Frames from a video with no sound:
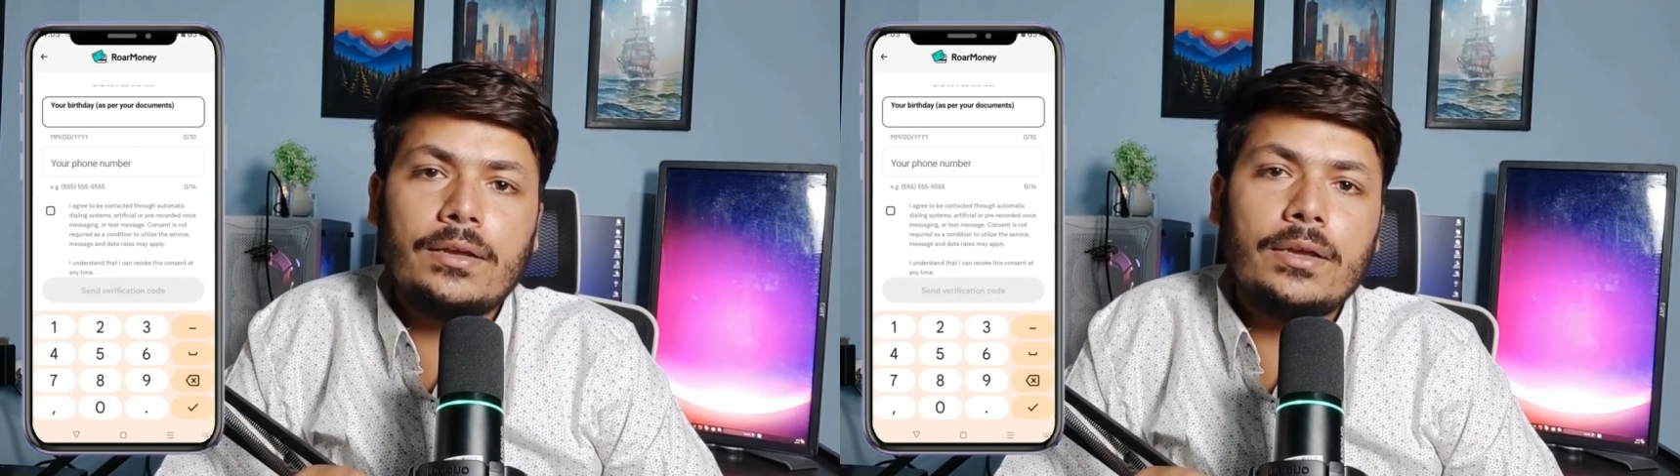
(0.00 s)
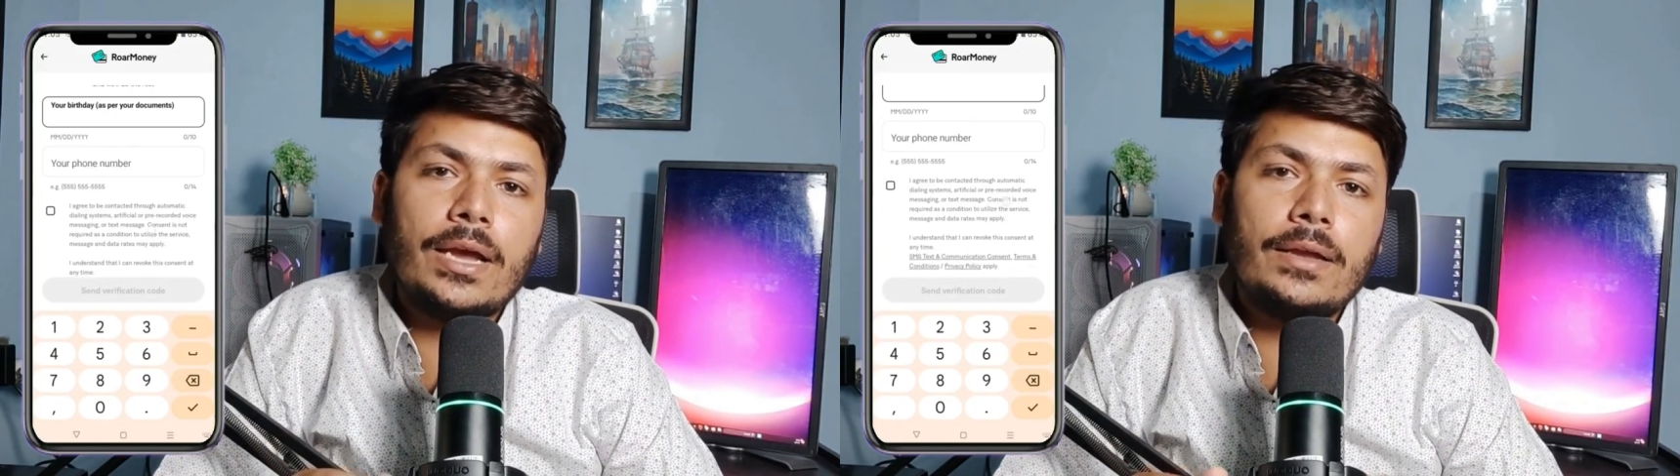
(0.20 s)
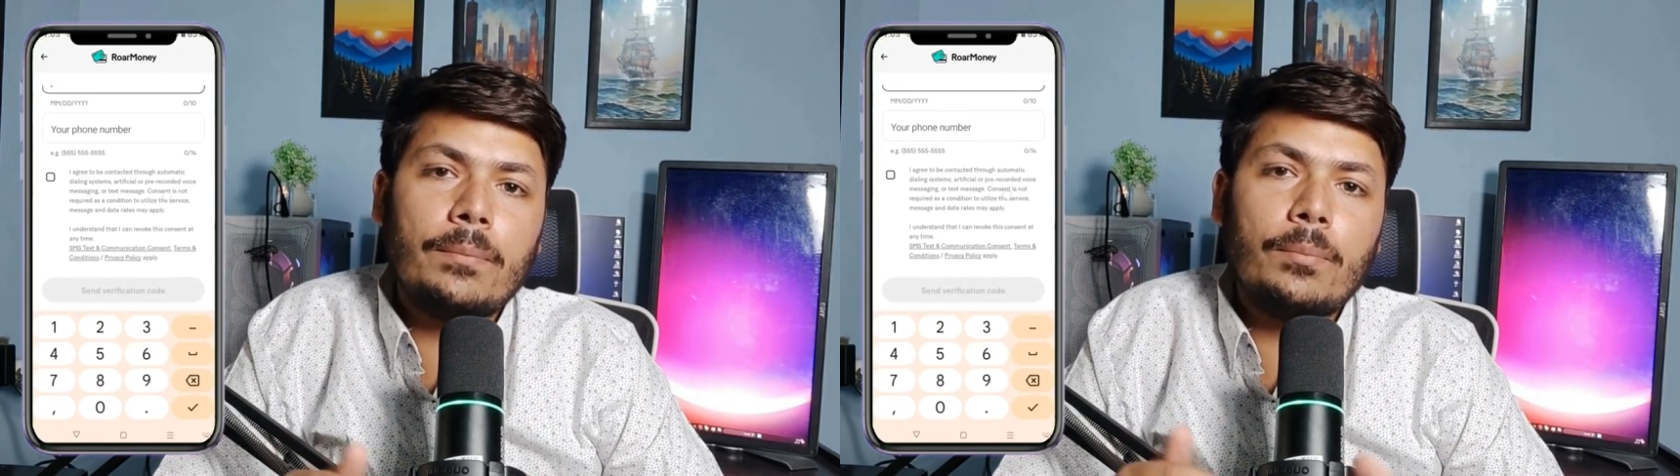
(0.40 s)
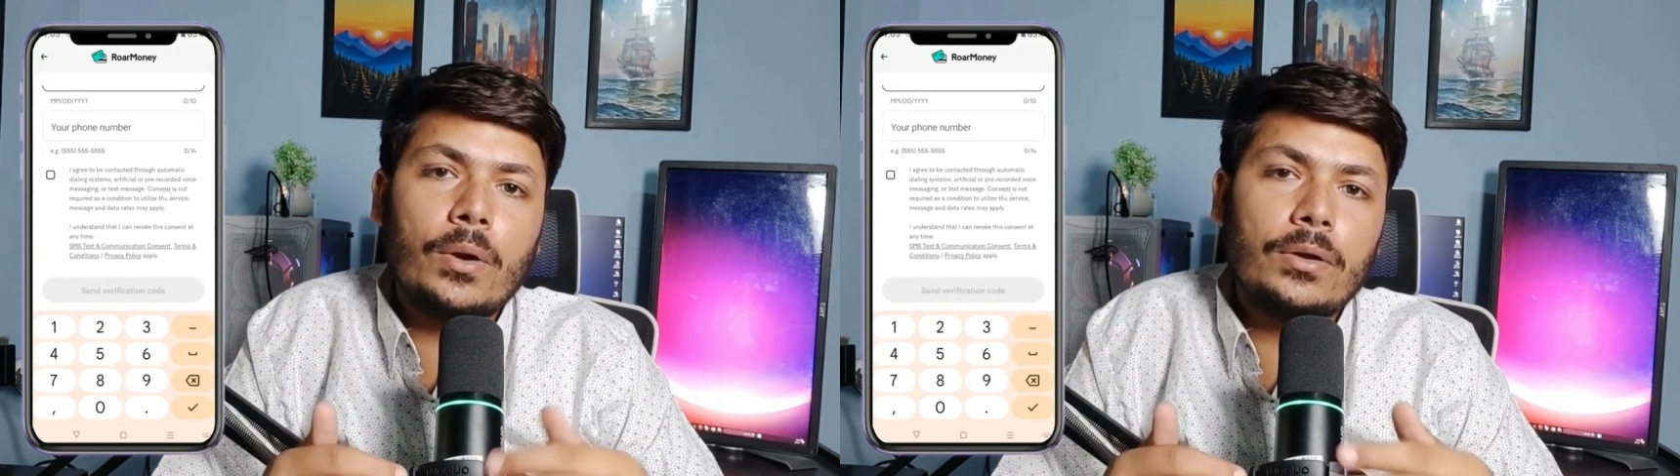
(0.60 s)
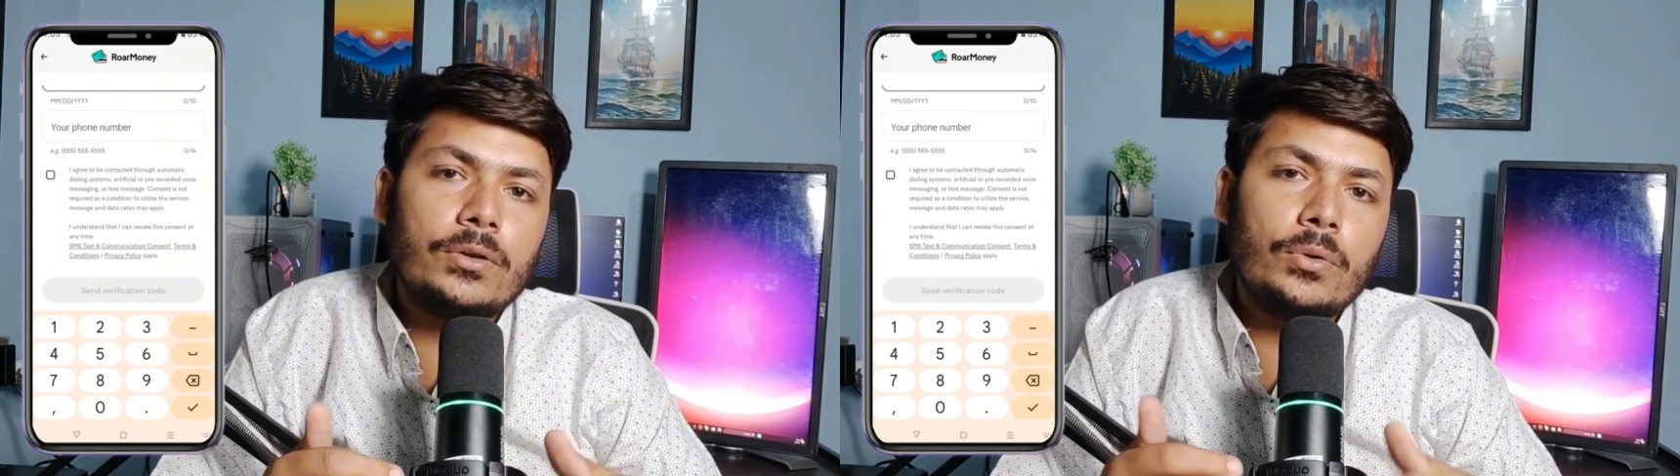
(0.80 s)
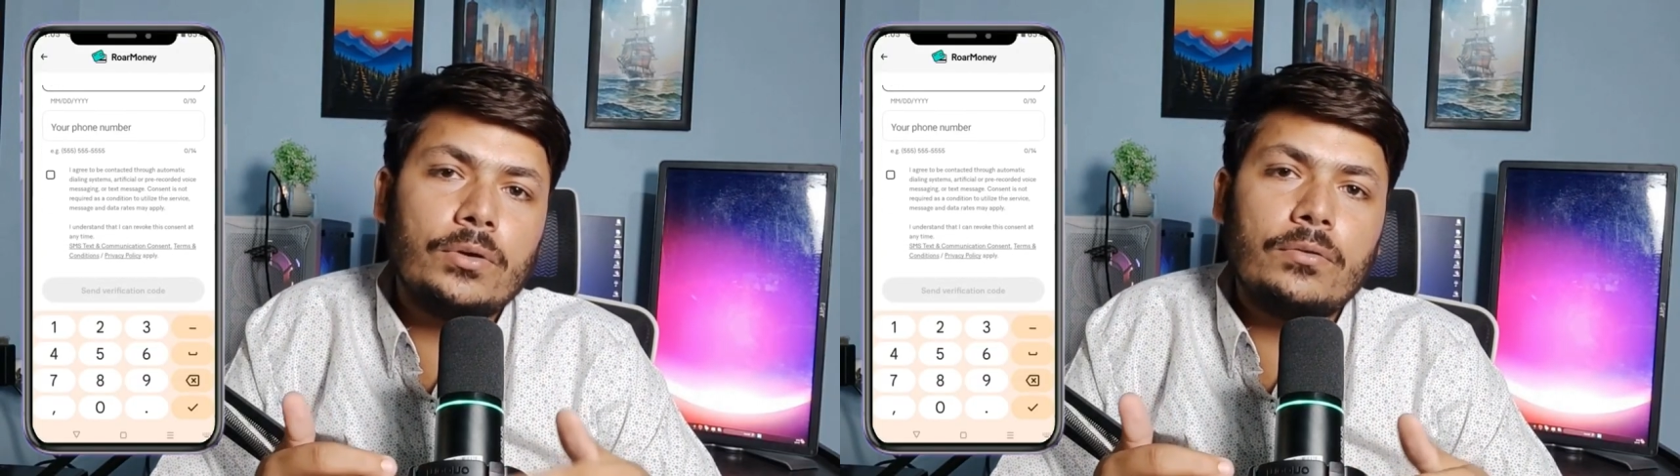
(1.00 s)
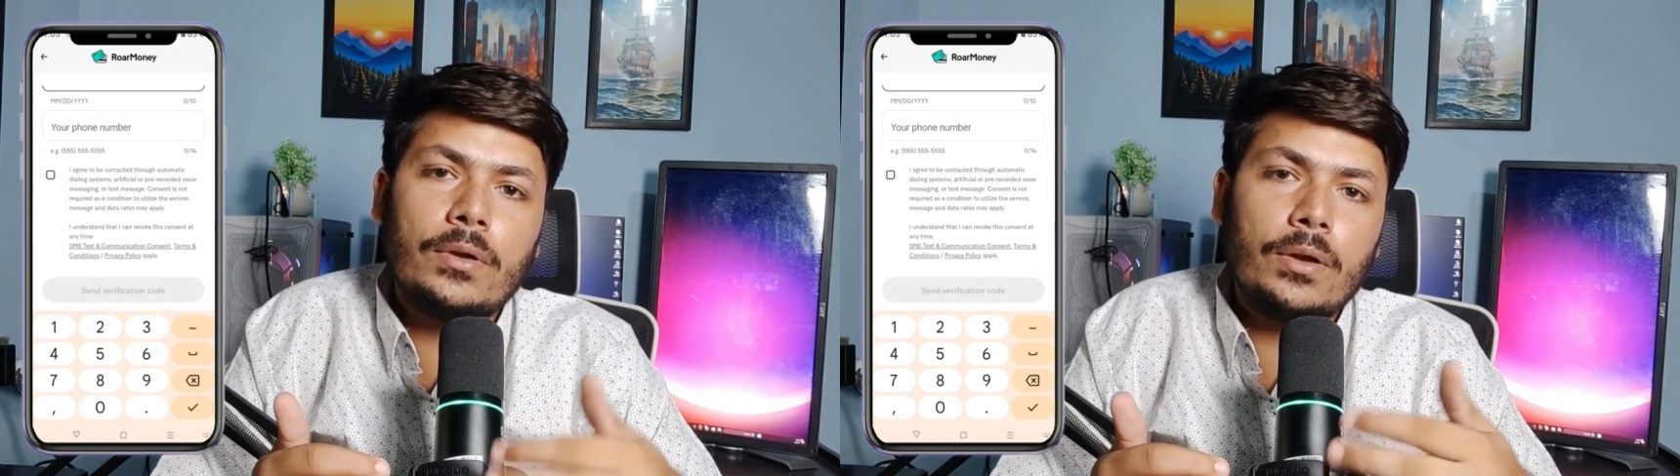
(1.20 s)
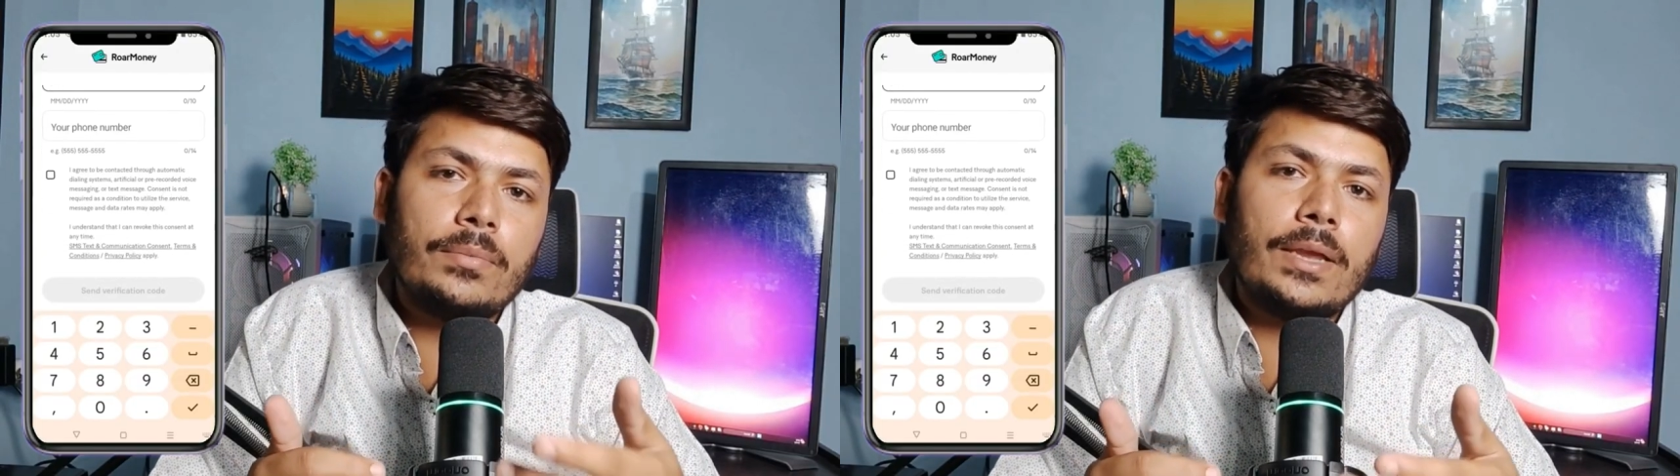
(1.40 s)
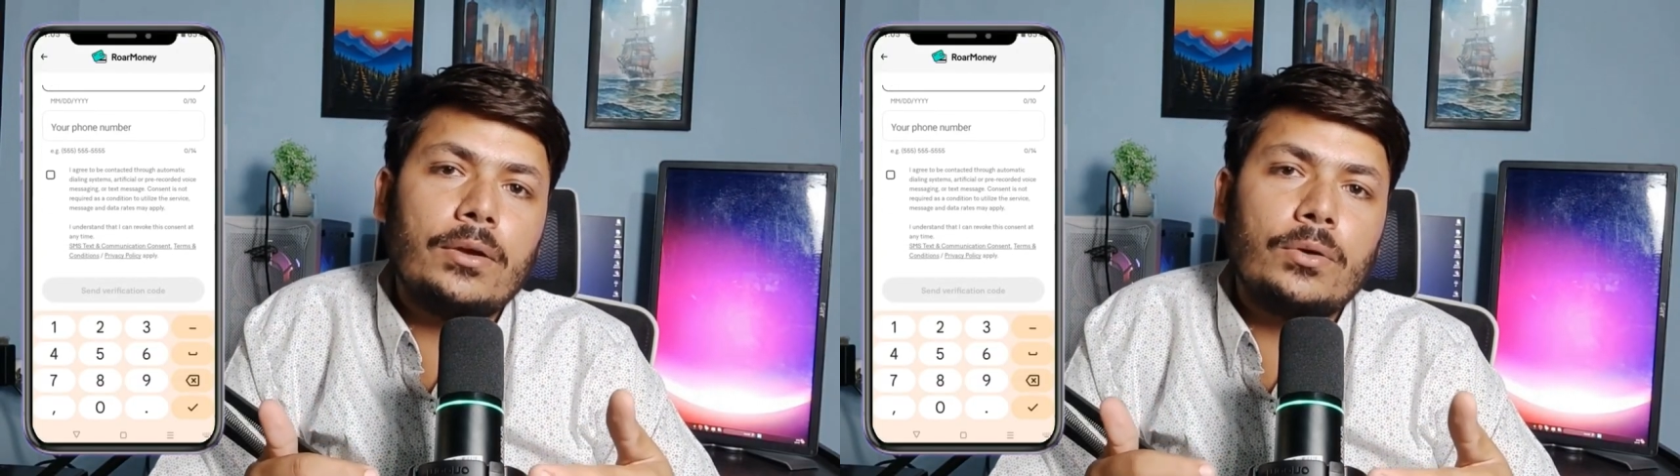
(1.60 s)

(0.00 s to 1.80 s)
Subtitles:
check the box to confirm that